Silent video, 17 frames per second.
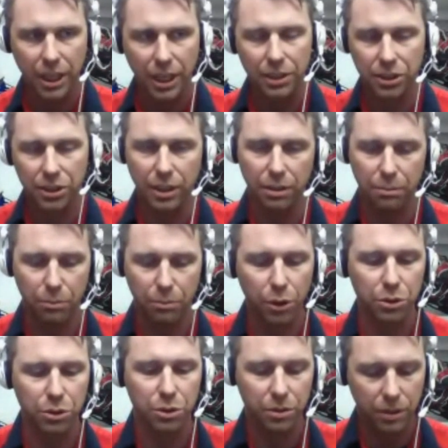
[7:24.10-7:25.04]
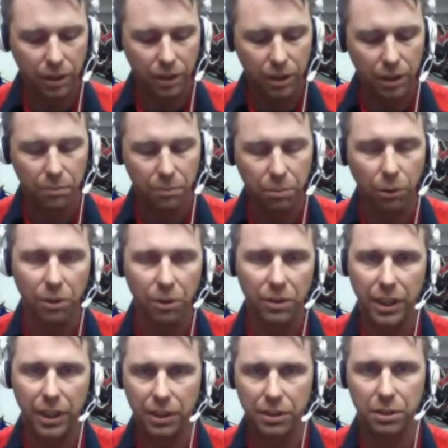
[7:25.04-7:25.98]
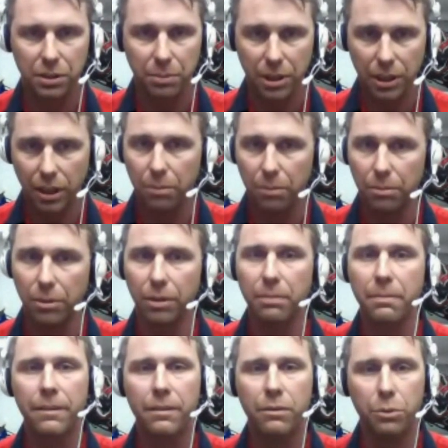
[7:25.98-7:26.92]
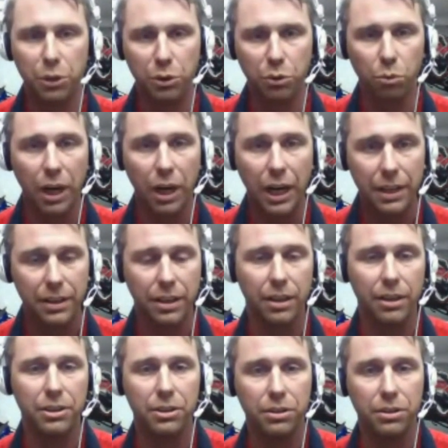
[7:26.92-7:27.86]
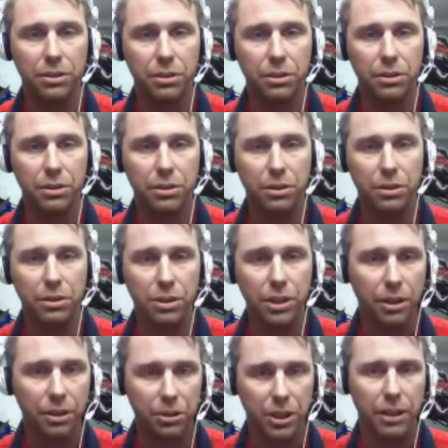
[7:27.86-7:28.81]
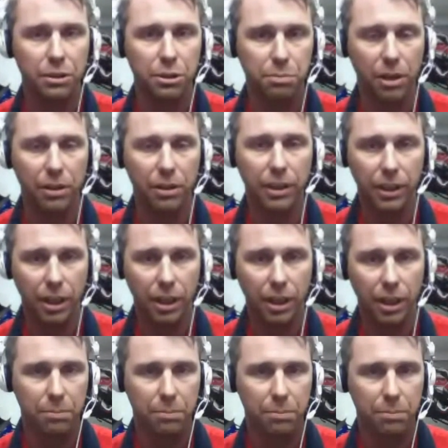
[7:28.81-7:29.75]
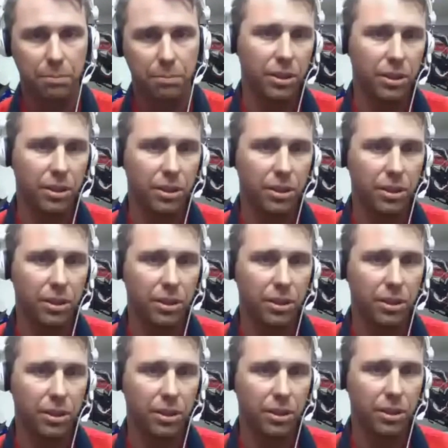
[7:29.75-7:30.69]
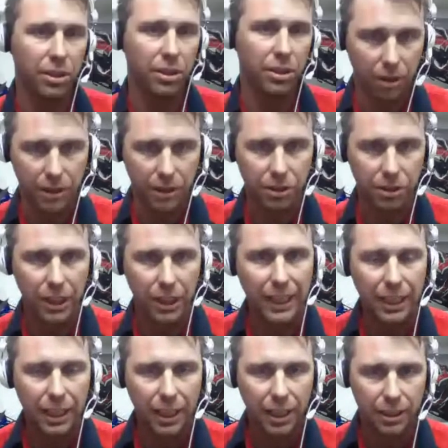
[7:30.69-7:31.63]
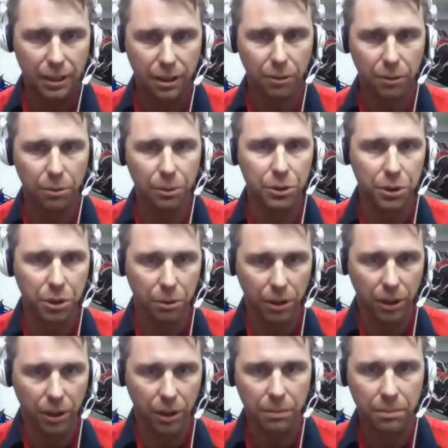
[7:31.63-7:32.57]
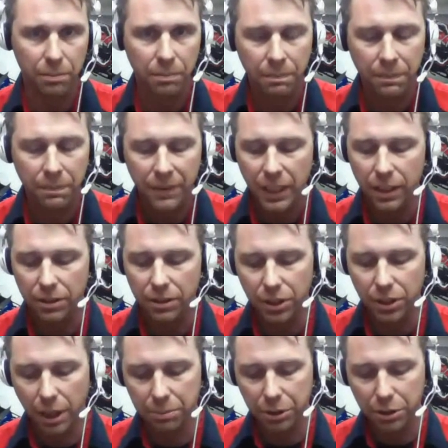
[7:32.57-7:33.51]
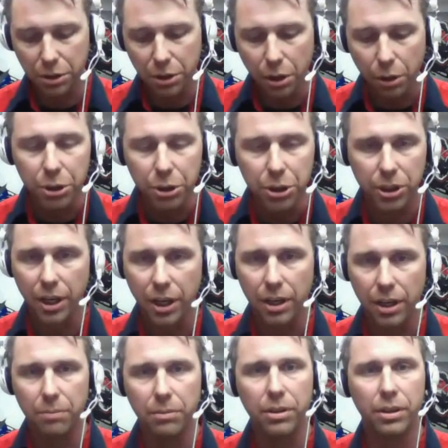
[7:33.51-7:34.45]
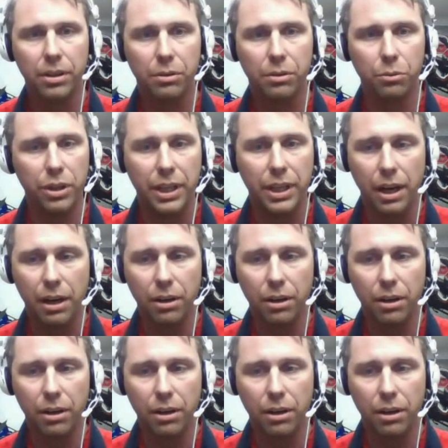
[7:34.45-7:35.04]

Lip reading: I just gotta say the most important thing is to be humble. When you ride there, you need to understand there's probably a lot of people there that have been on a lot of rides and you know what's going on. And there's absolutely no shame with